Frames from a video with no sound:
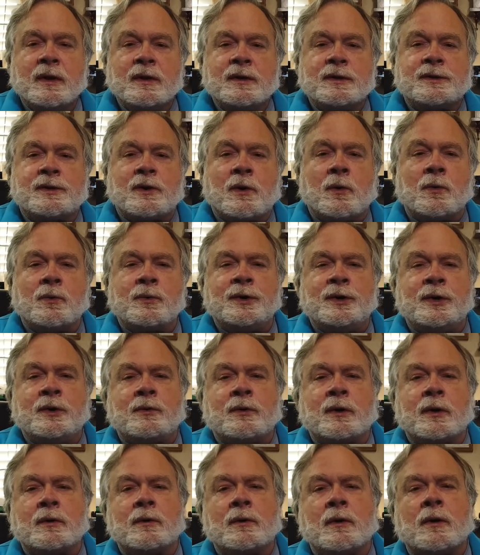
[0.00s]
So you
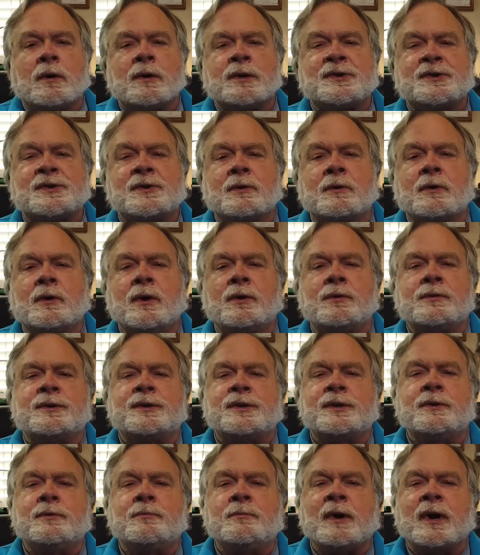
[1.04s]
can also go
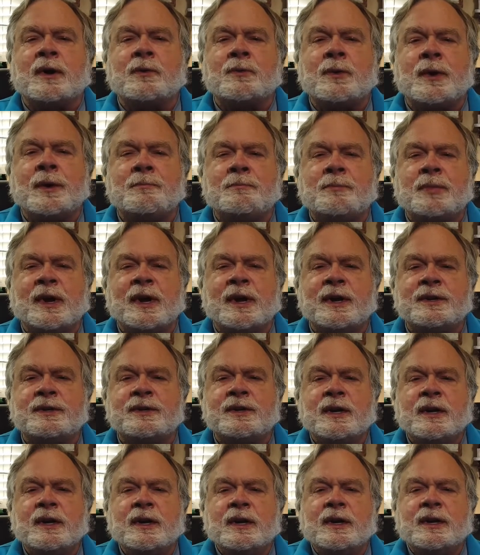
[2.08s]
to my webpage,